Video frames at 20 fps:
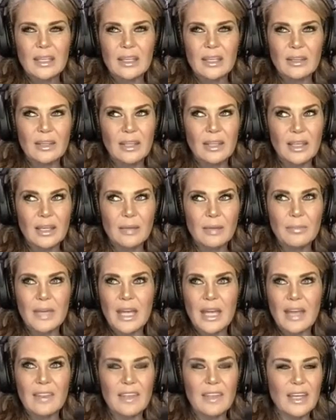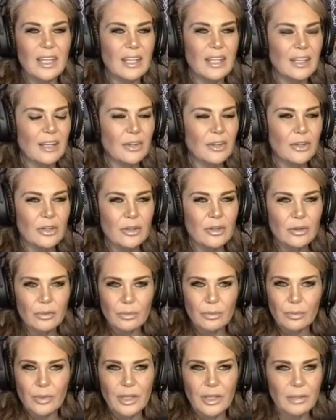him and then another
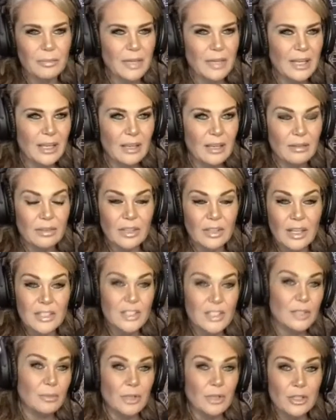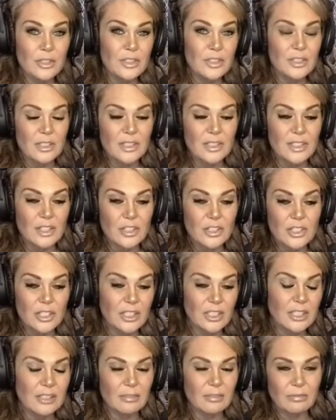one of my customers,
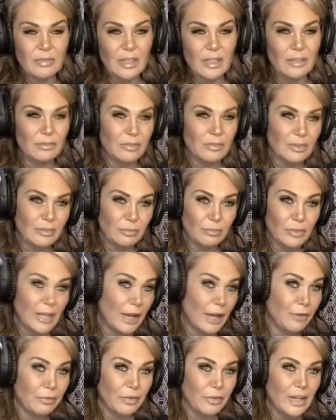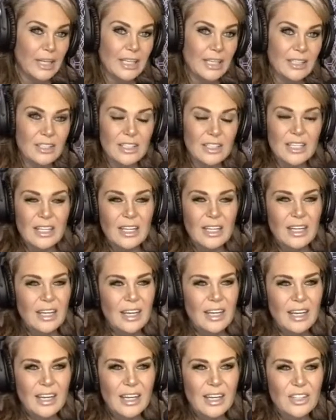essentially, and now friend,
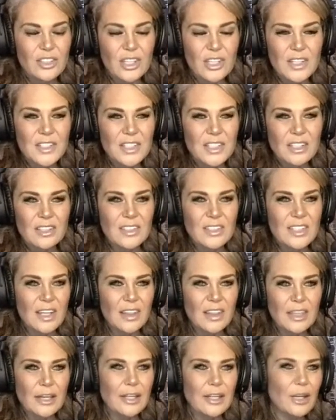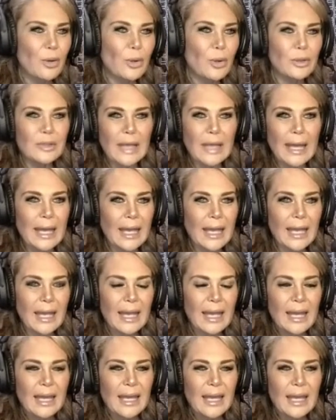Justin, sat there the whole day
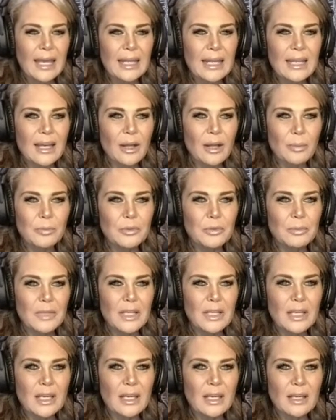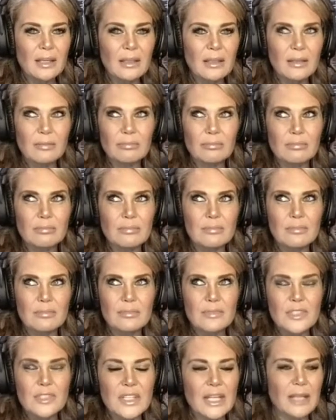and helped me
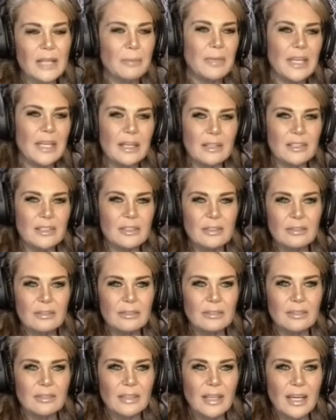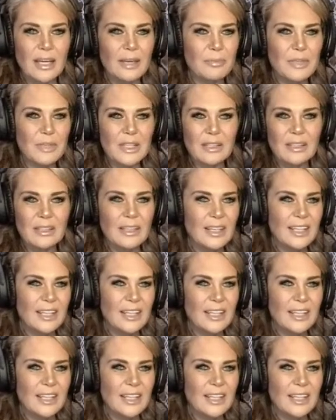sling meat. I mean,